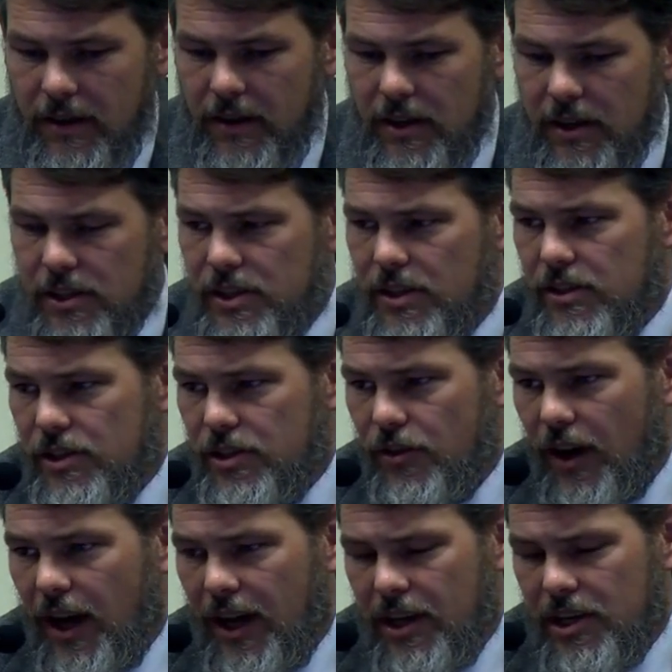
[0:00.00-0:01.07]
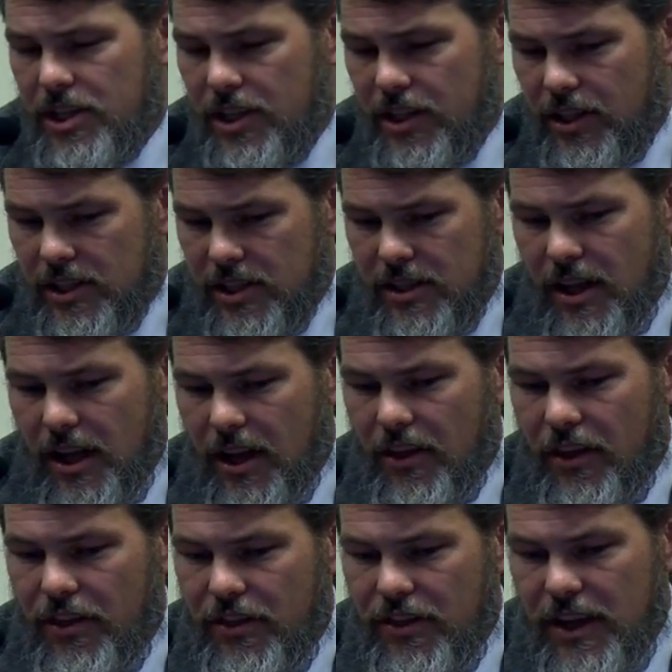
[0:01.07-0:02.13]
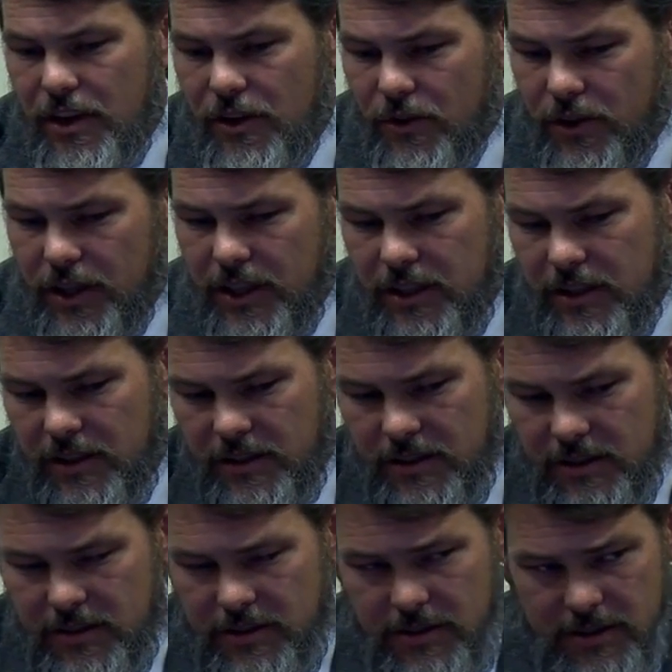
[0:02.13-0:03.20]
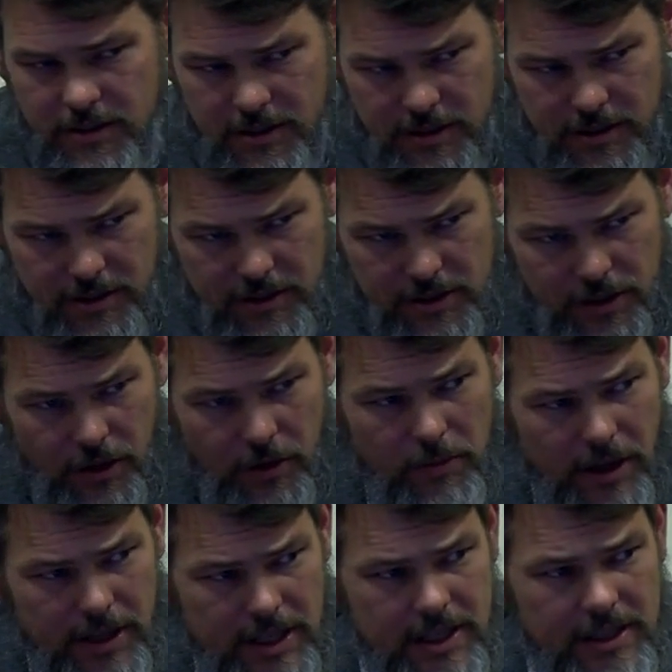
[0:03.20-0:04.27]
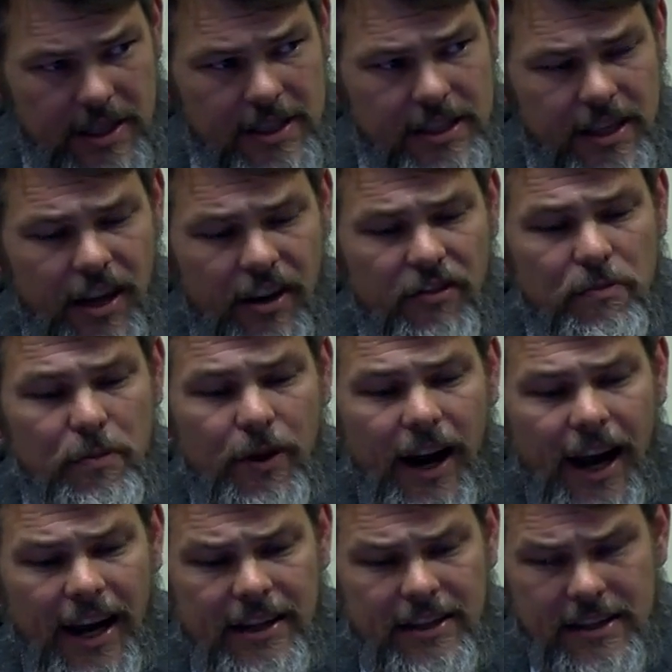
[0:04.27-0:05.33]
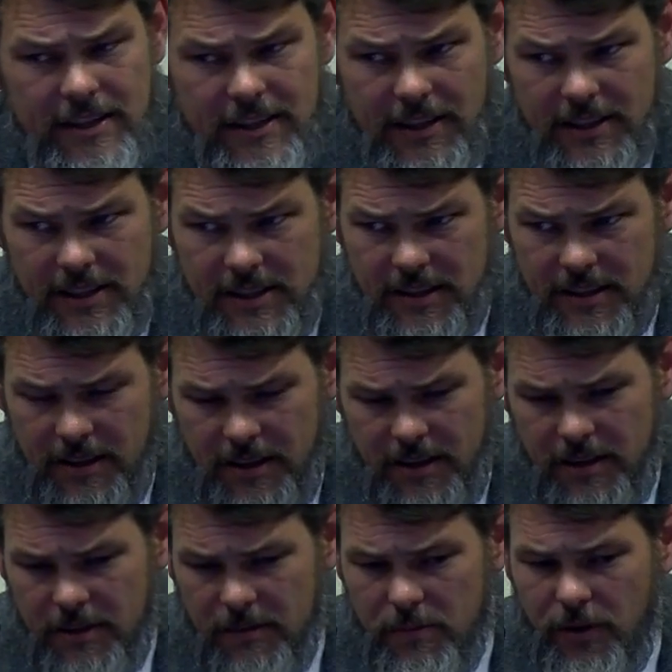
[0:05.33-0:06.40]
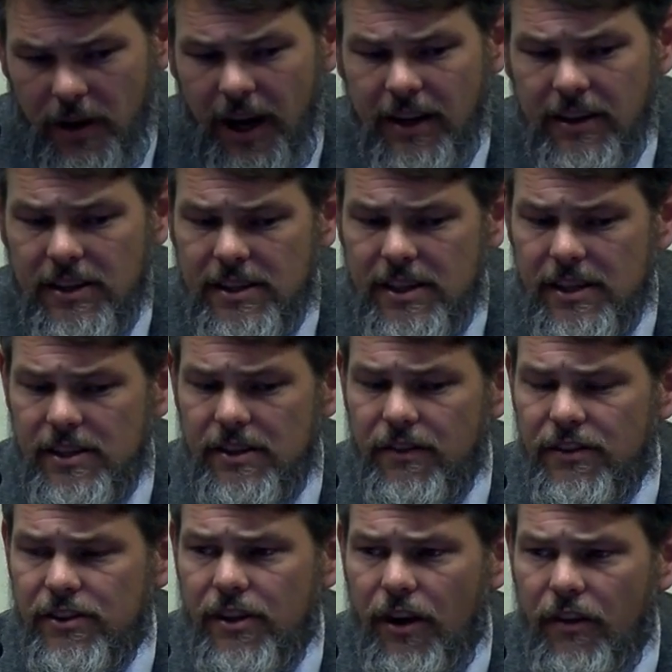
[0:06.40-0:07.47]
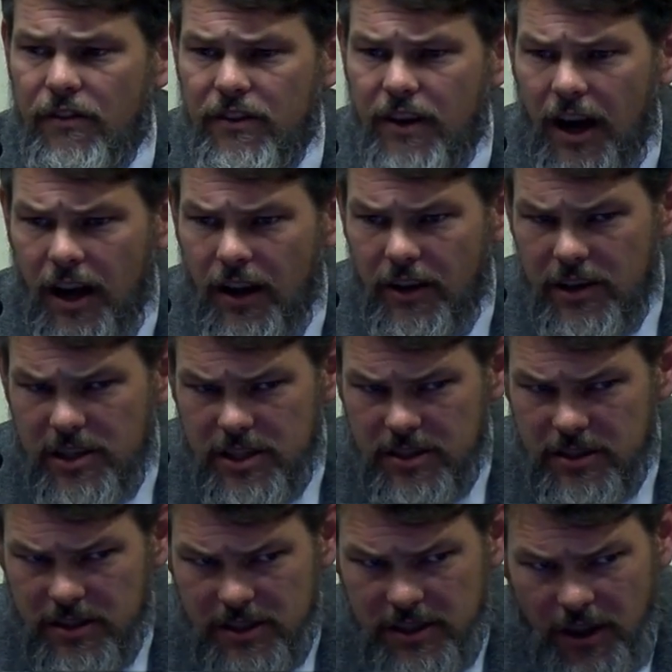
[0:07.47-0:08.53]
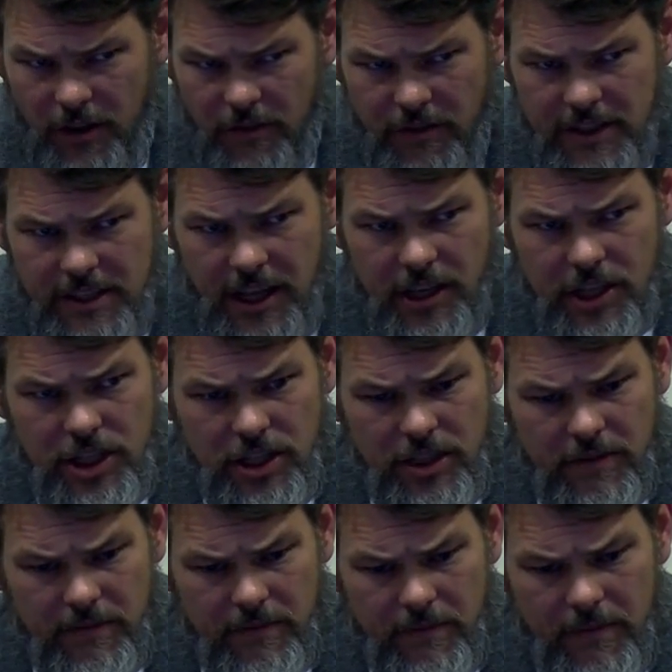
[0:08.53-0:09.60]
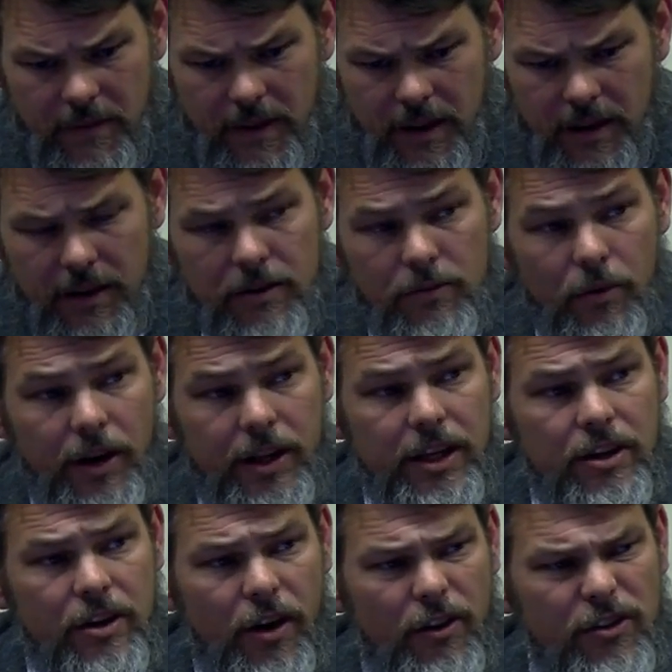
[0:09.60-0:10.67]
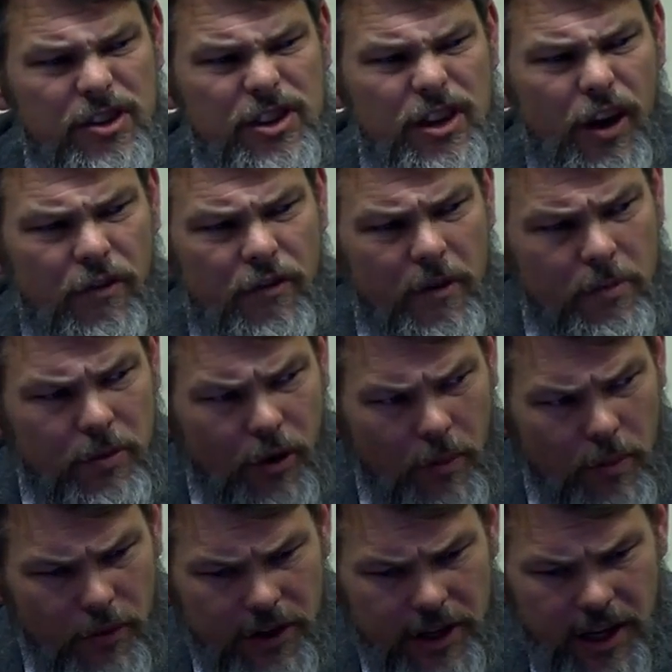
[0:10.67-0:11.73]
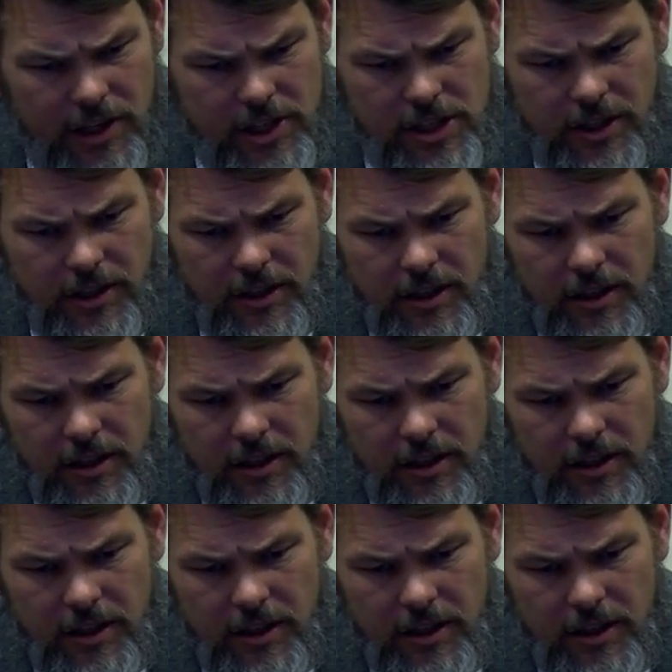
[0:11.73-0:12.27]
His strategy is not a theory, so much as a set of practices, practices of self-knowledge, self-attention, what he calls self-appropriation,